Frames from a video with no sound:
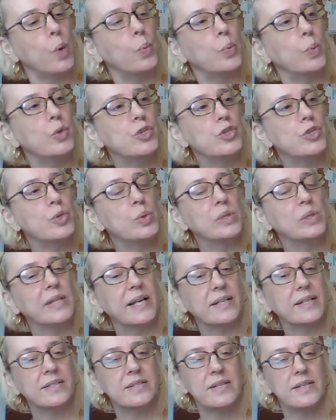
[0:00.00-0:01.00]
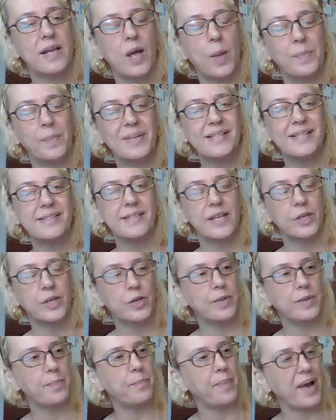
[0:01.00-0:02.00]
Would you like to help me say
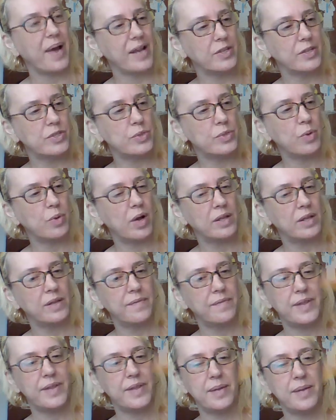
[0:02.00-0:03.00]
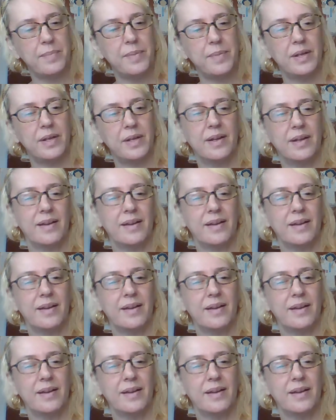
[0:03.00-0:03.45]
goodbye to all of them?